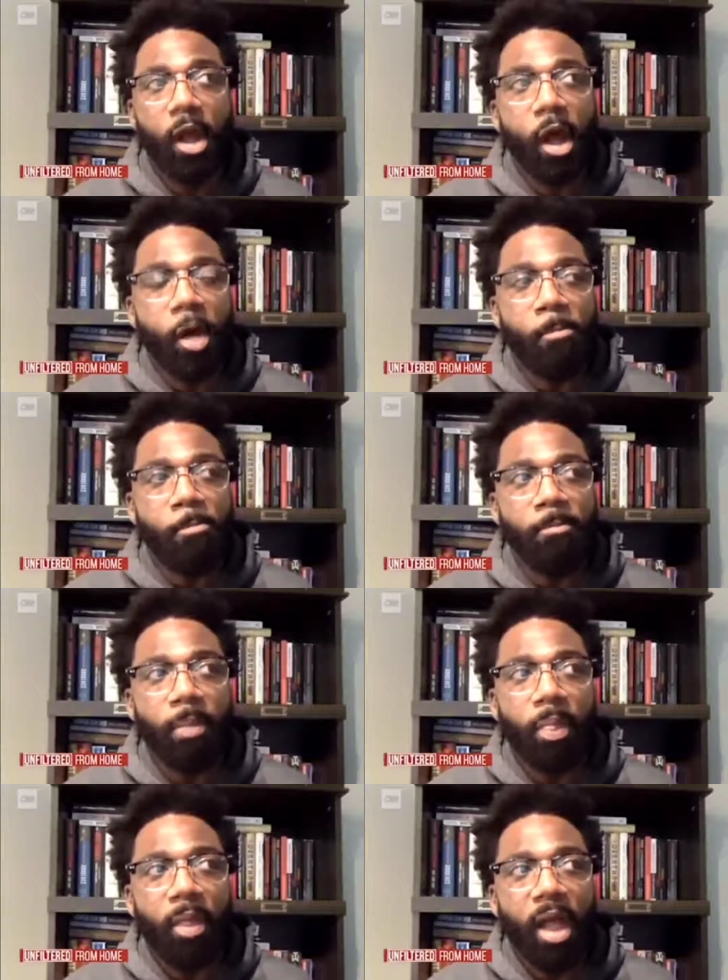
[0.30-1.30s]

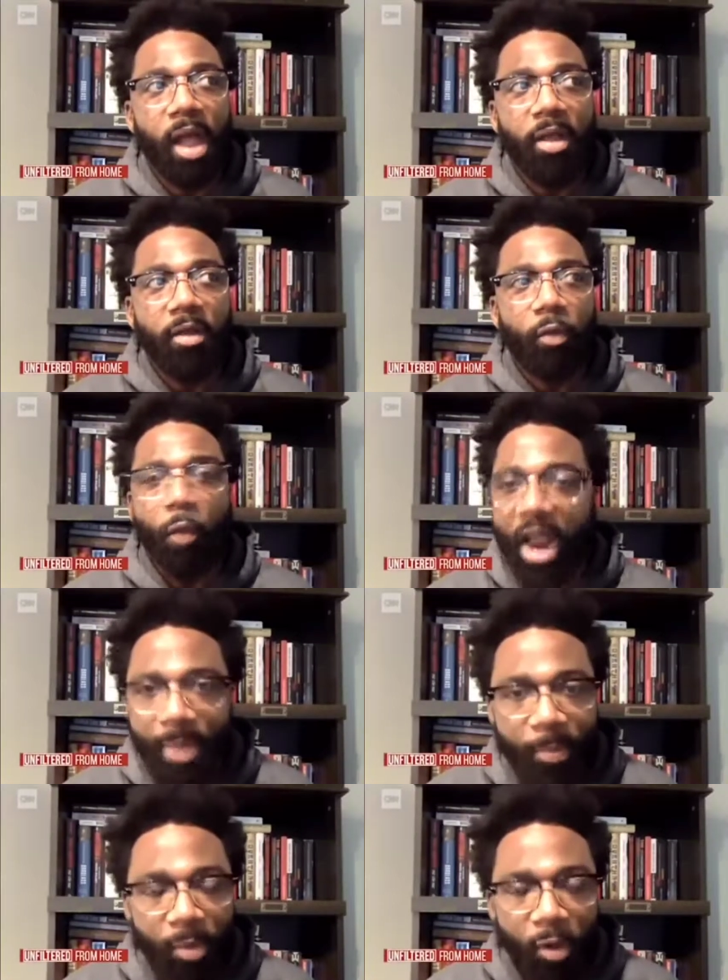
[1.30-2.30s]

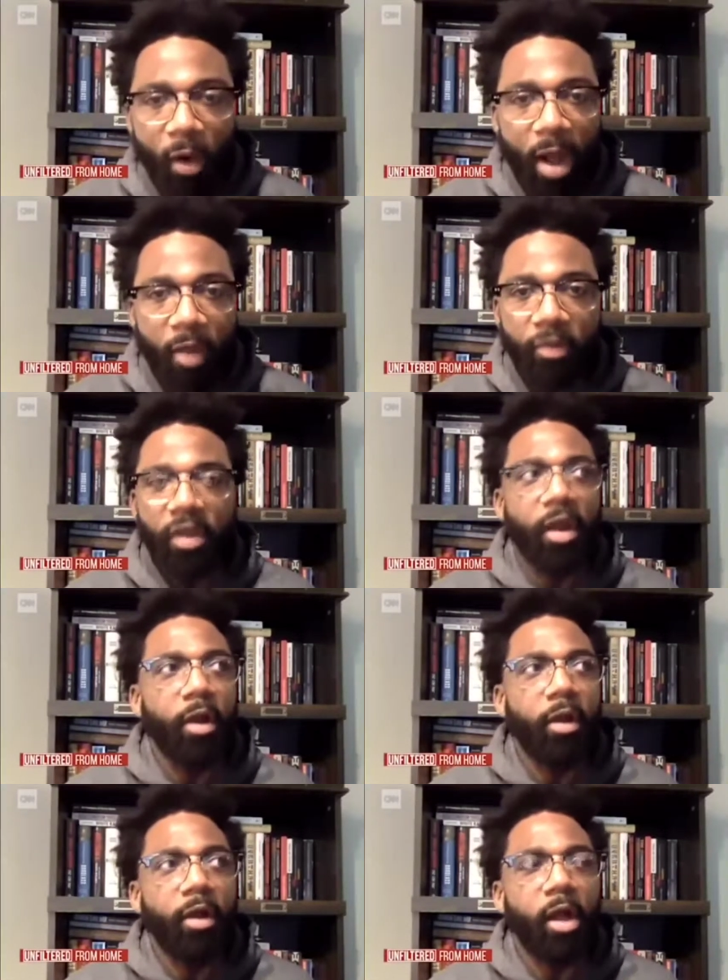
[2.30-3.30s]
White people are out
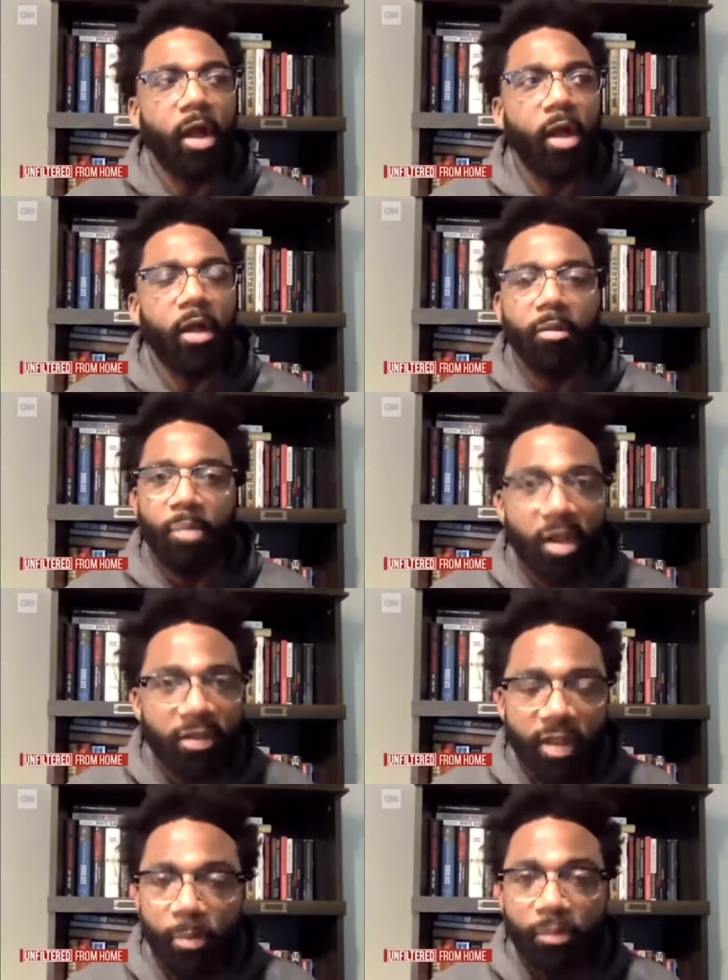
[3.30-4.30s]
there,
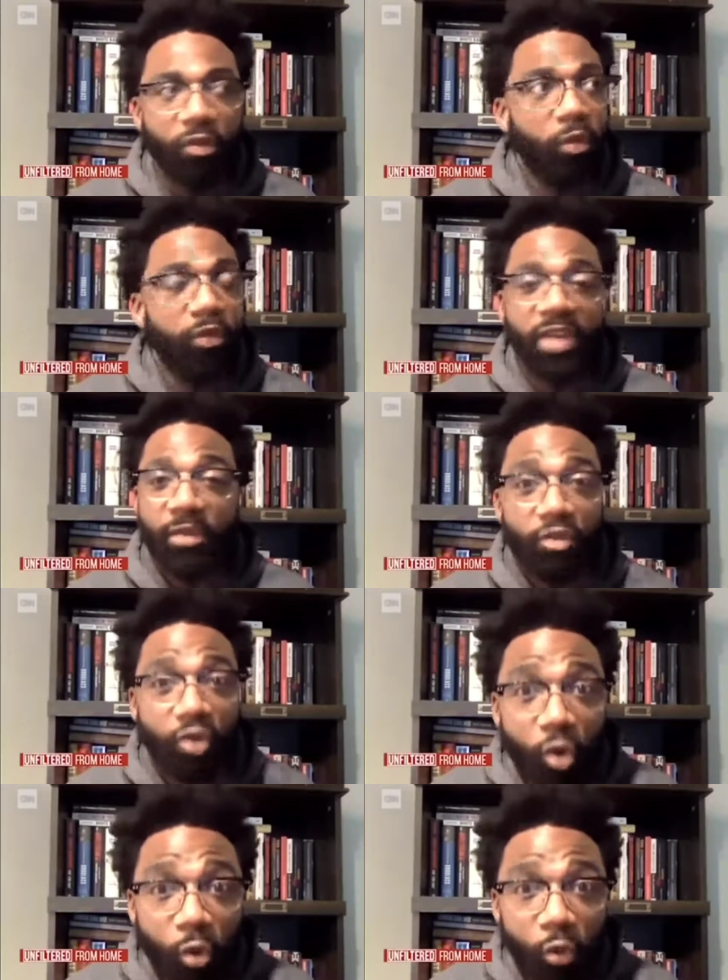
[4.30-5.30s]
Muslims, we've seen
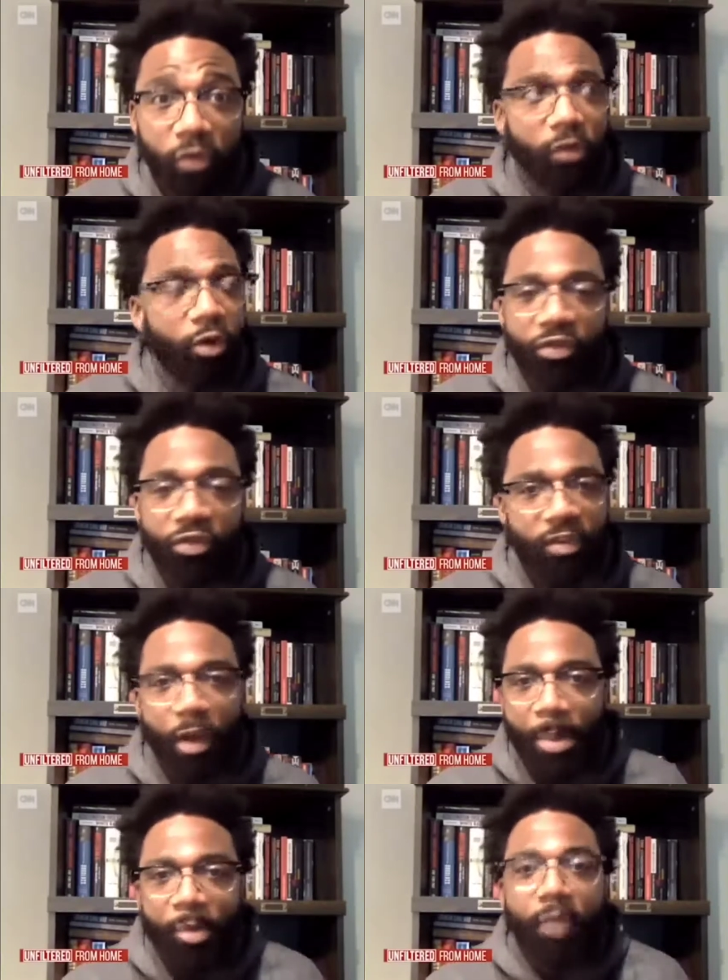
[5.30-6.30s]
Jews, Christians,
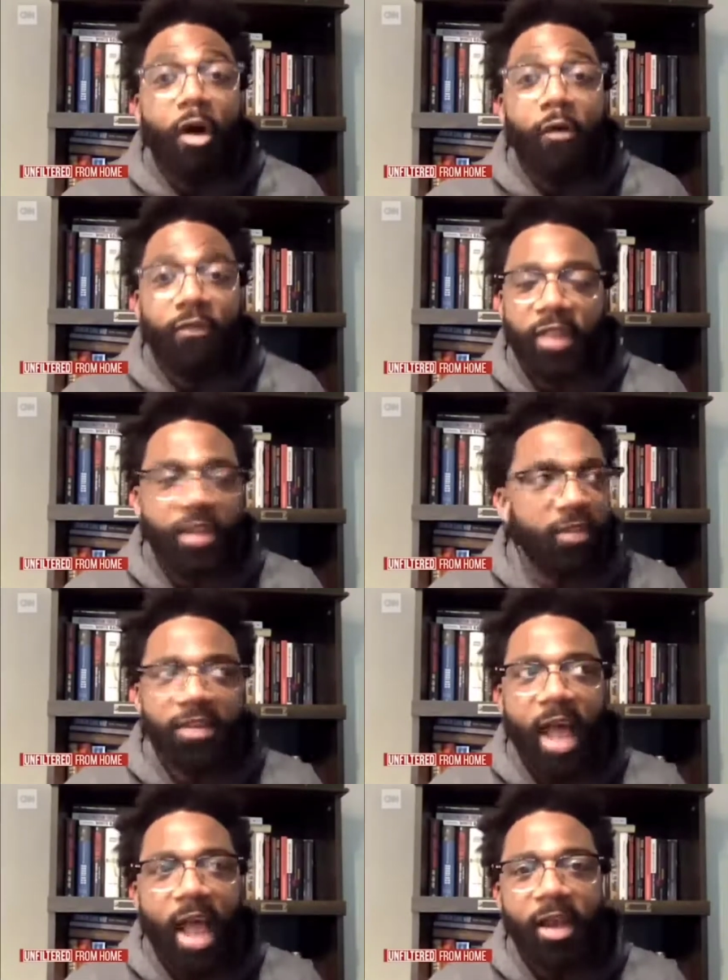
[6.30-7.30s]
people of all, this
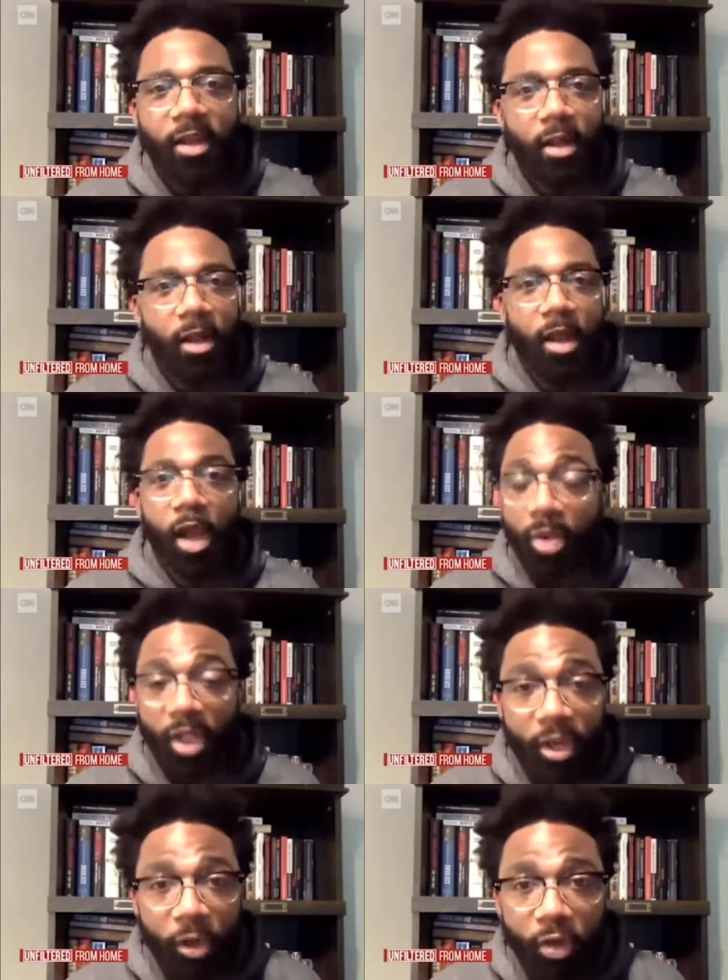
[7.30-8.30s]
is not a
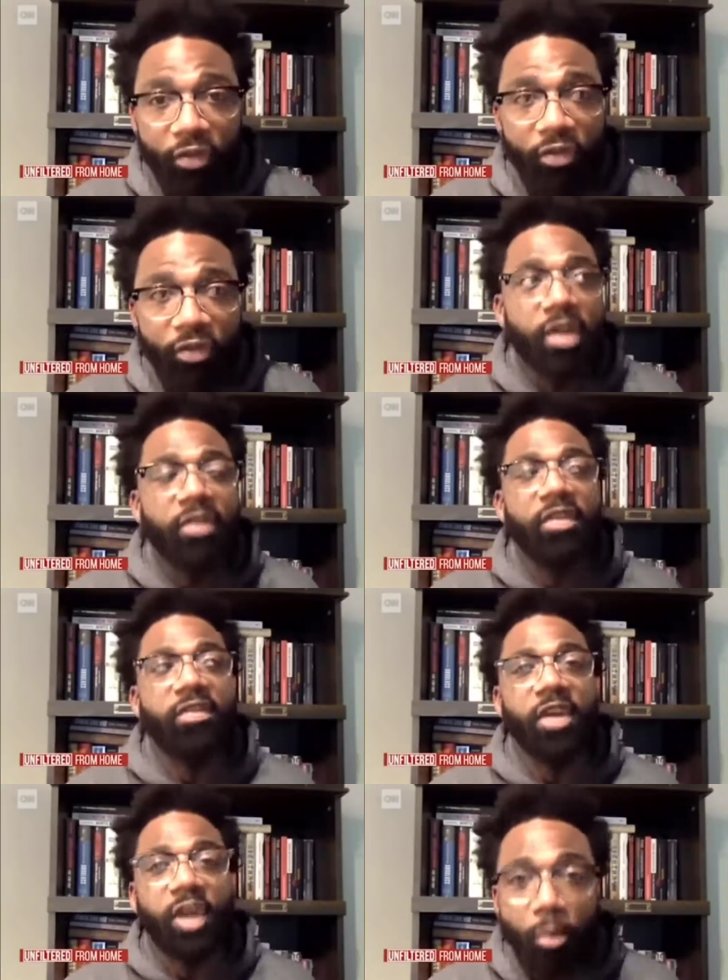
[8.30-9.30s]
political issue, this
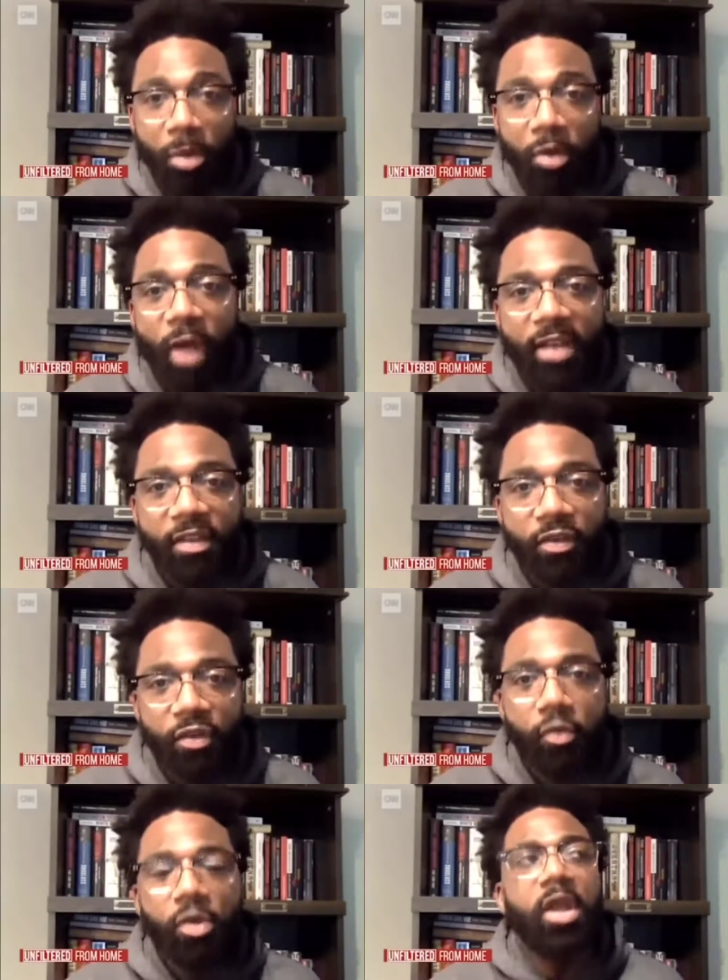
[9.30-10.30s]
is a human rights
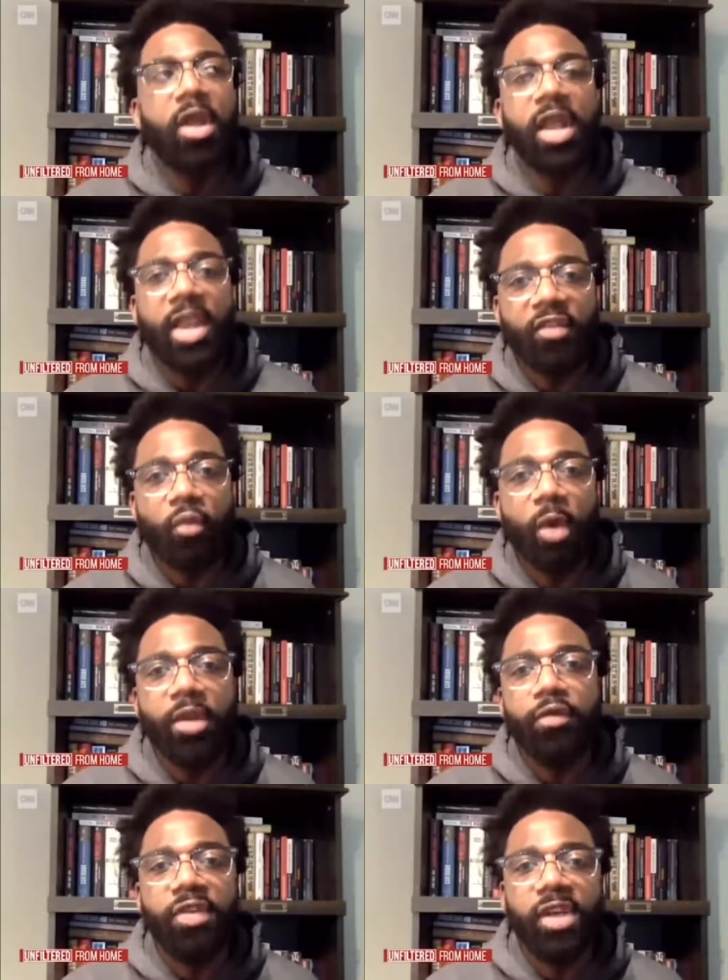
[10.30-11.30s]
issue, and that's why
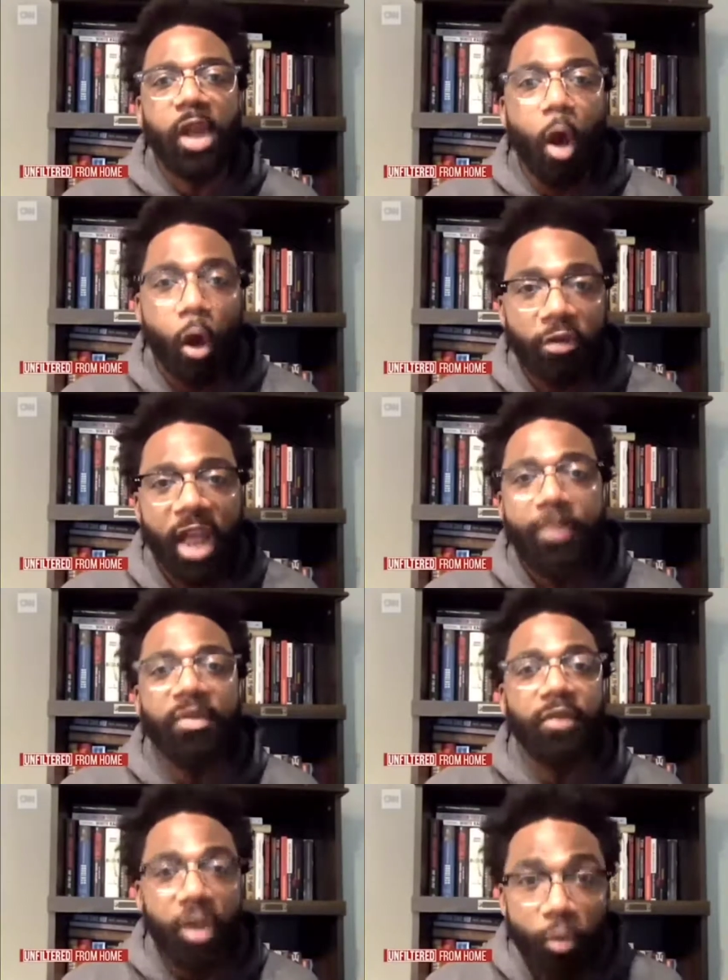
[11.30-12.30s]
you see all
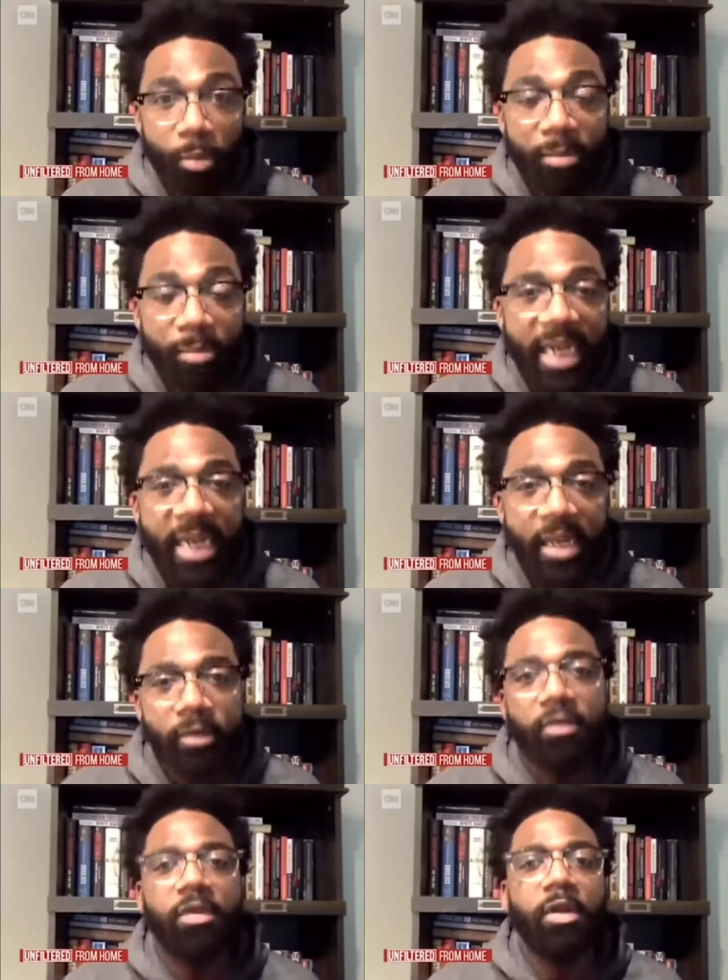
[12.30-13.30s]
types of human
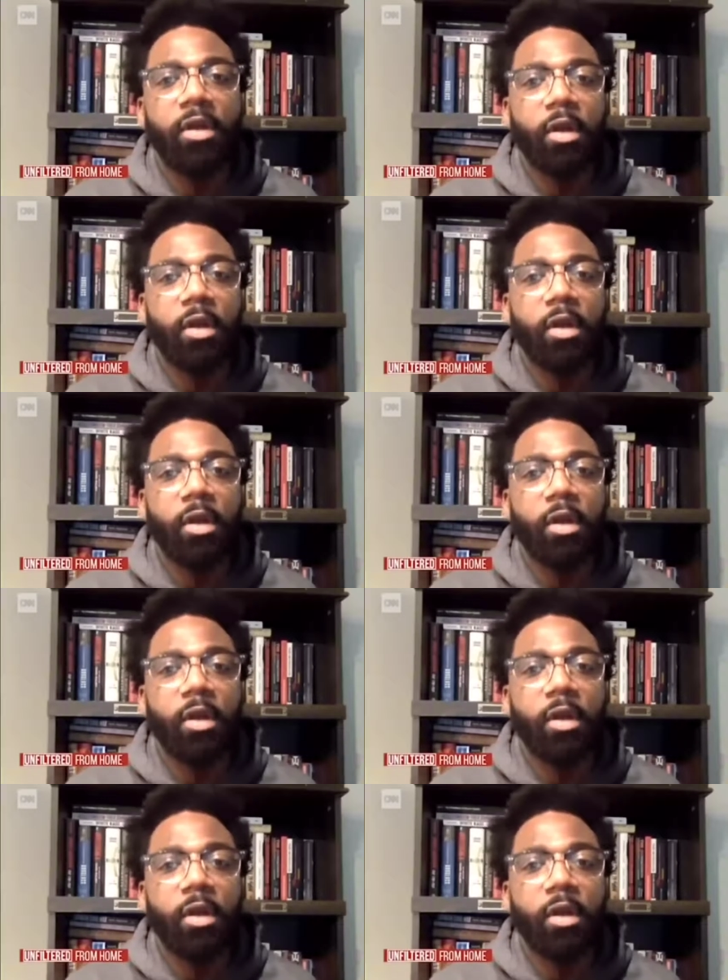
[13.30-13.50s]
beings,